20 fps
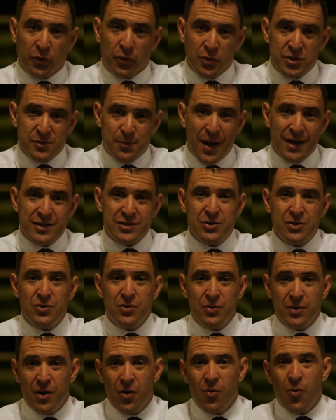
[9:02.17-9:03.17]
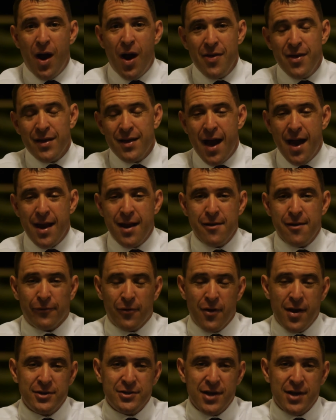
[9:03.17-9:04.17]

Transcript: with respect to why they got in a